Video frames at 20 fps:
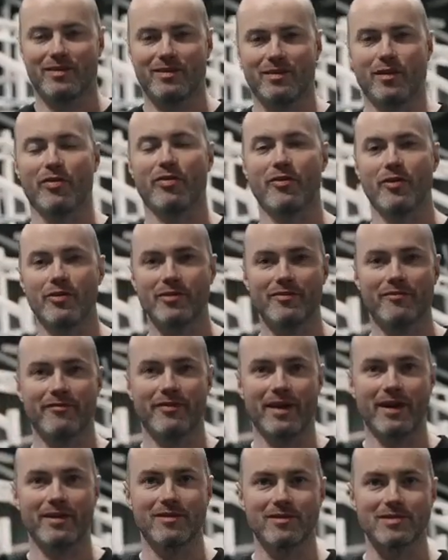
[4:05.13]
The 3rd and
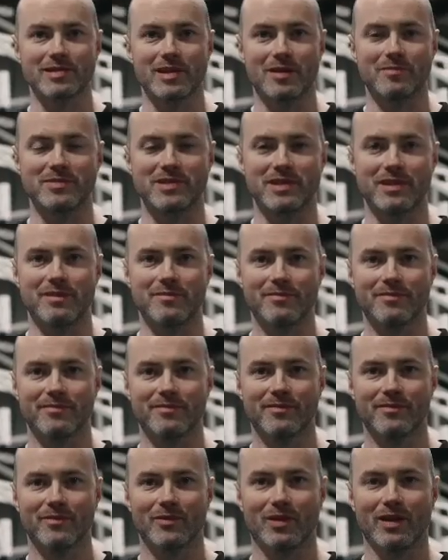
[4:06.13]
final sub-team
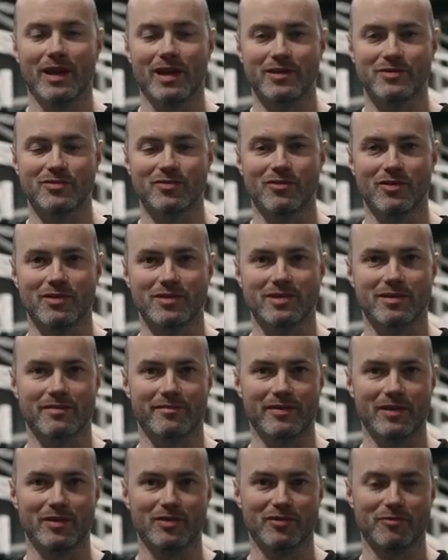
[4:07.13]
will enter onto the
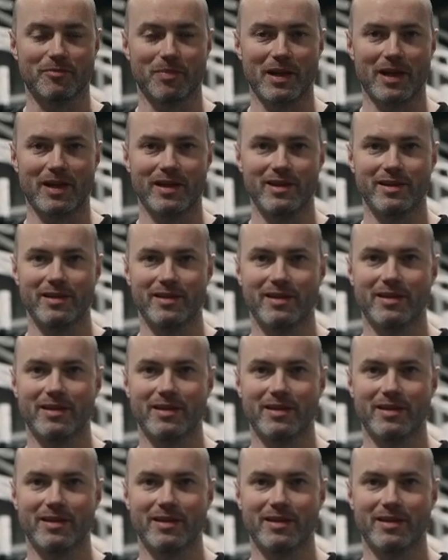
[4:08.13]
field of play,